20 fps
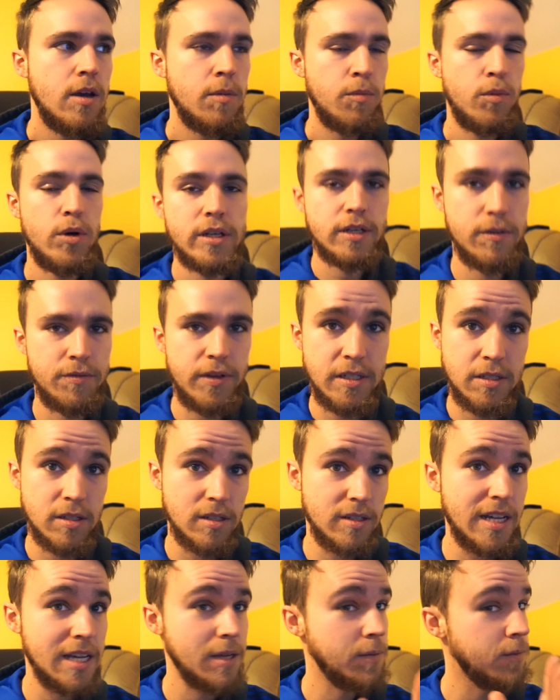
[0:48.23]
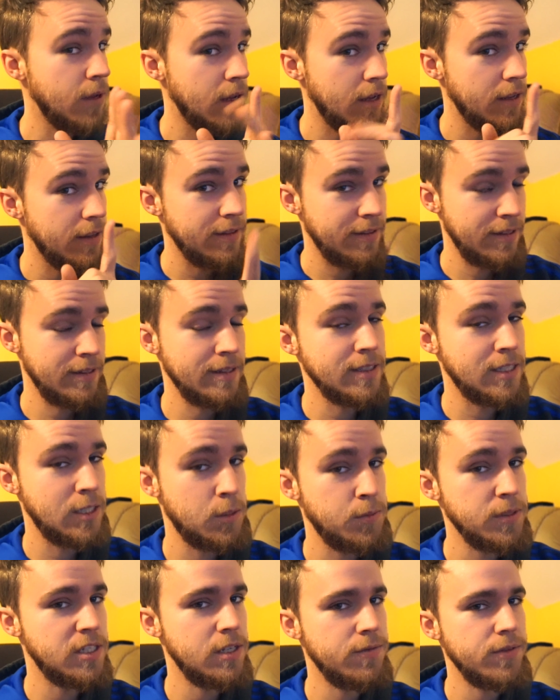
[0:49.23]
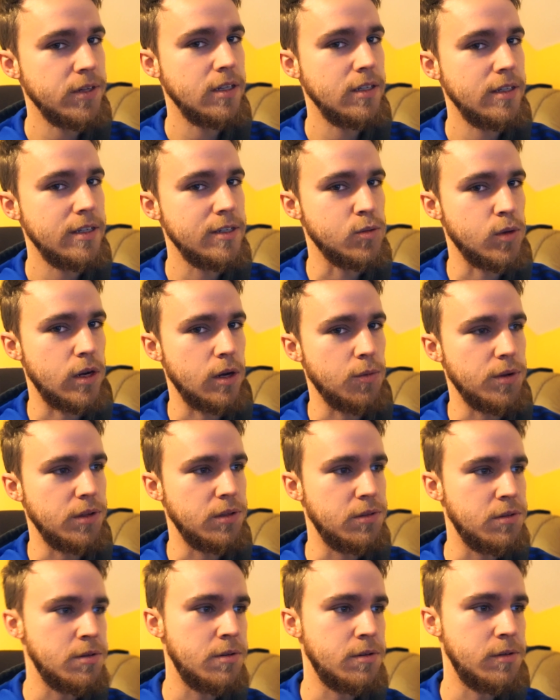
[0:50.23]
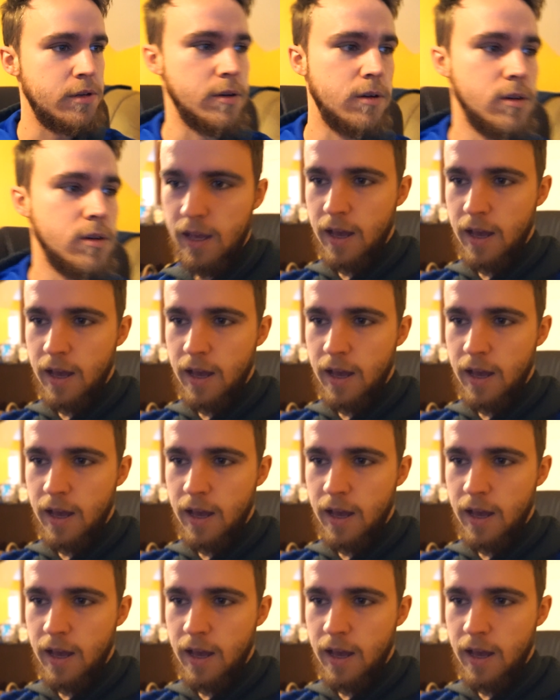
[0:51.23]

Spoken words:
Putting a face to the name specifically is what I wanted to do.